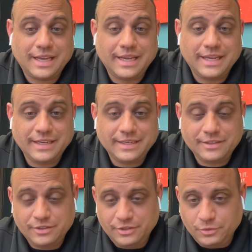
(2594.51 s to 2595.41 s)

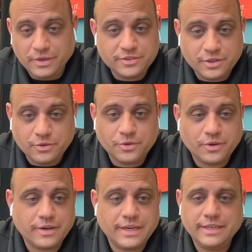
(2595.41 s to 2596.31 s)
and you as an
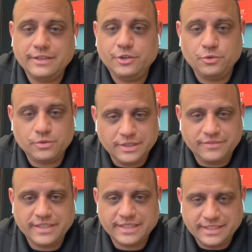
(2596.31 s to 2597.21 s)
owner and you
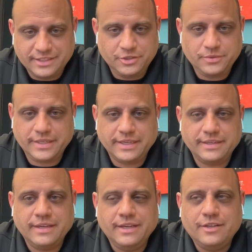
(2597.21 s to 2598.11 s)
living it and doing
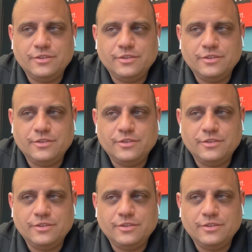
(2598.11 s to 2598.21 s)
it.